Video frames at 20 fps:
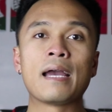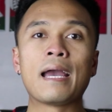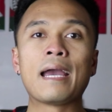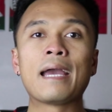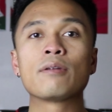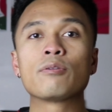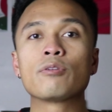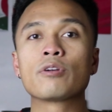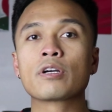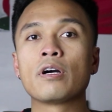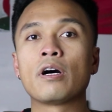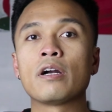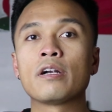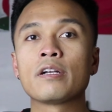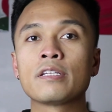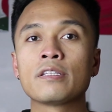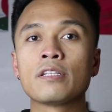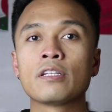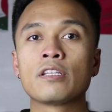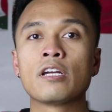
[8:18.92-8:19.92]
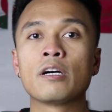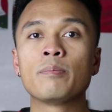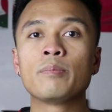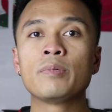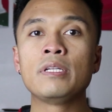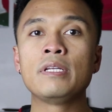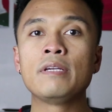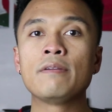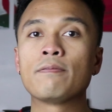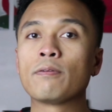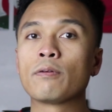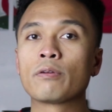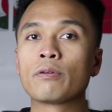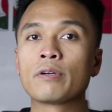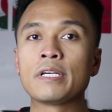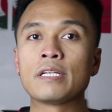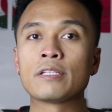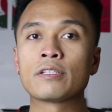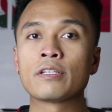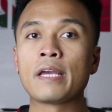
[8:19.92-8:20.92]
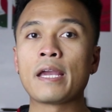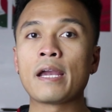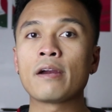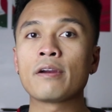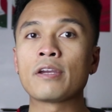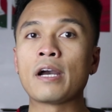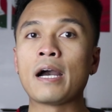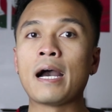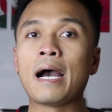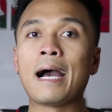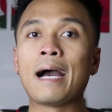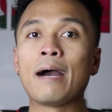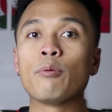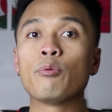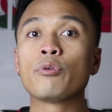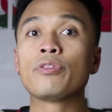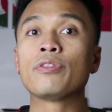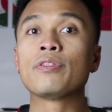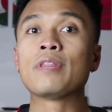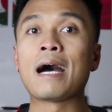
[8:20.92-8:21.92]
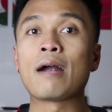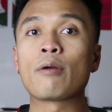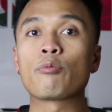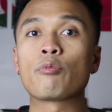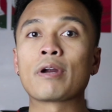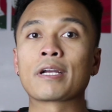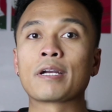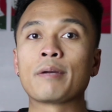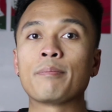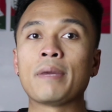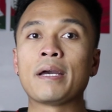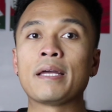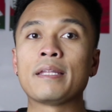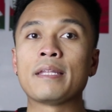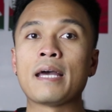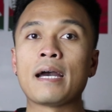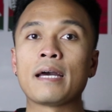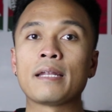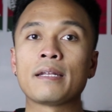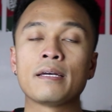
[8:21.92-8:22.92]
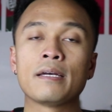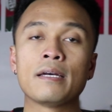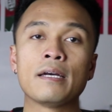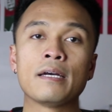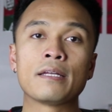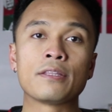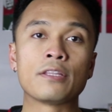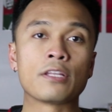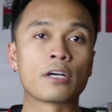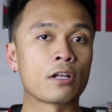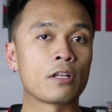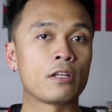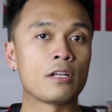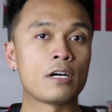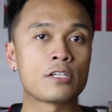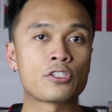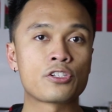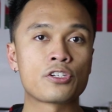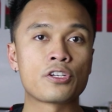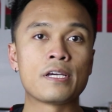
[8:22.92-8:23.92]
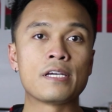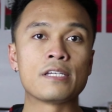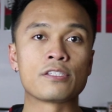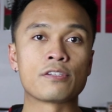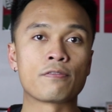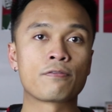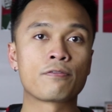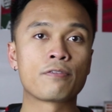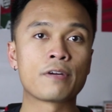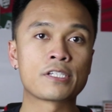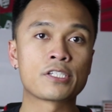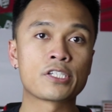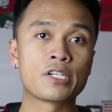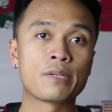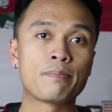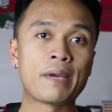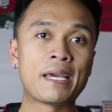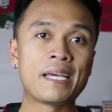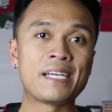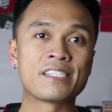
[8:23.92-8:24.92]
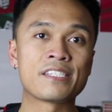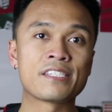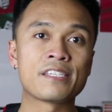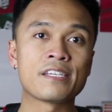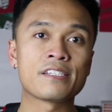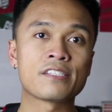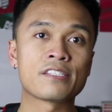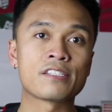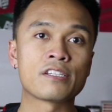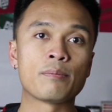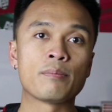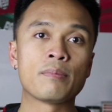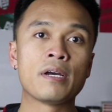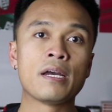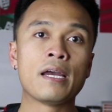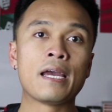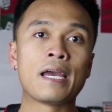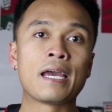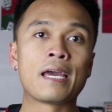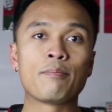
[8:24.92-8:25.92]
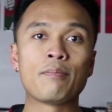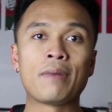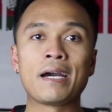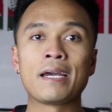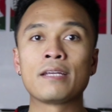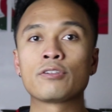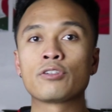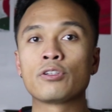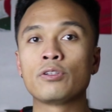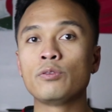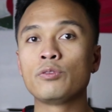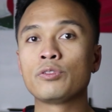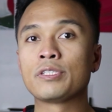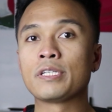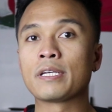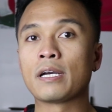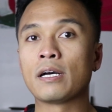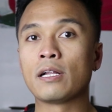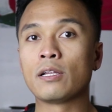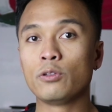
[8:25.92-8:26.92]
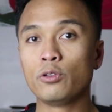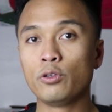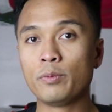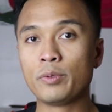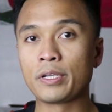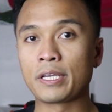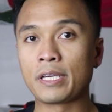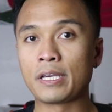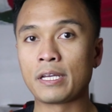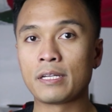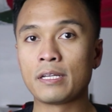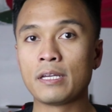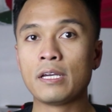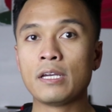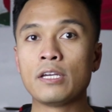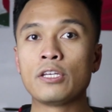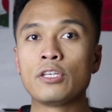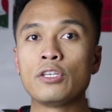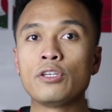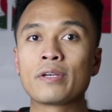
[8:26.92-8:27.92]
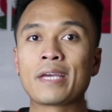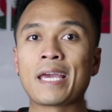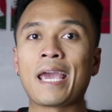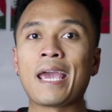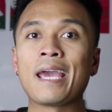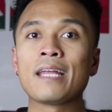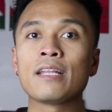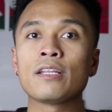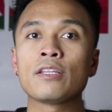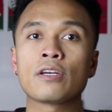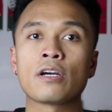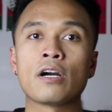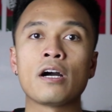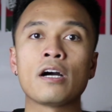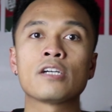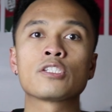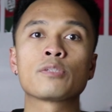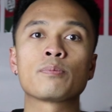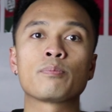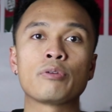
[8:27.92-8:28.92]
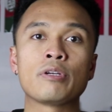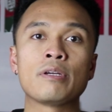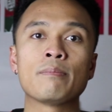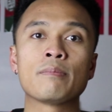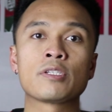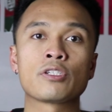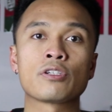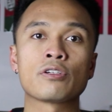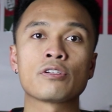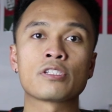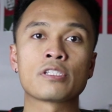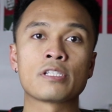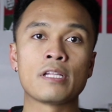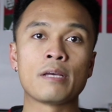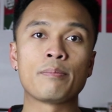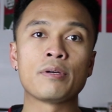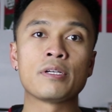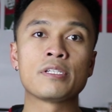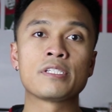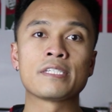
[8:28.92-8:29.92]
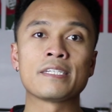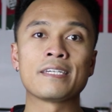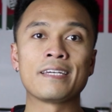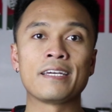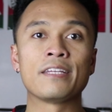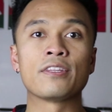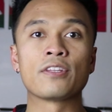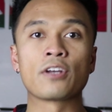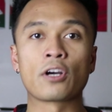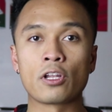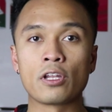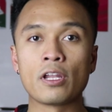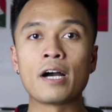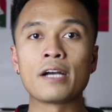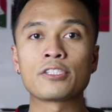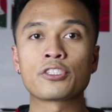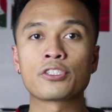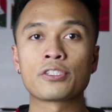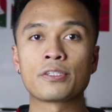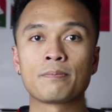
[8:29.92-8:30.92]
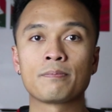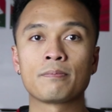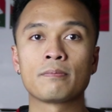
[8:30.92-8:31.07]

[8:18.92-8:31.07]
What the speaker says: And regarding the WD-40 into the area, I would not recommend that. The clutch is a friction-based system, and by introducing a lubricant, you can cause premature slippage in the clutch.